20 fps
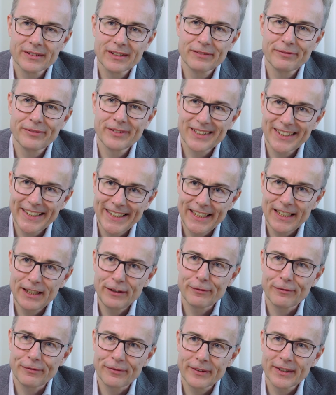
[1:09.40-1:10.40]
The
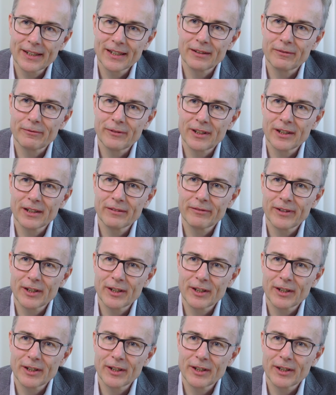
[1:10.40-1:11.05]
key thing why,